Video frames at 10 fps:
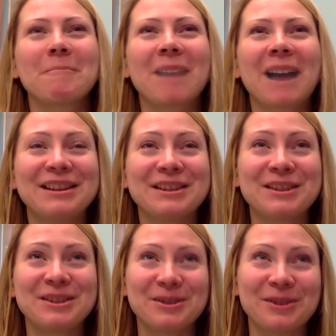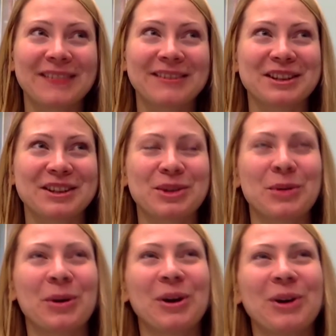I do have such
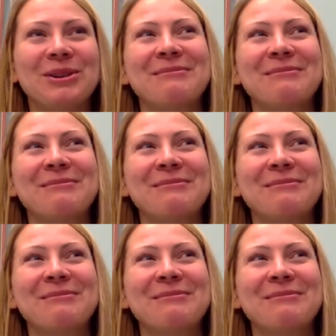quotes.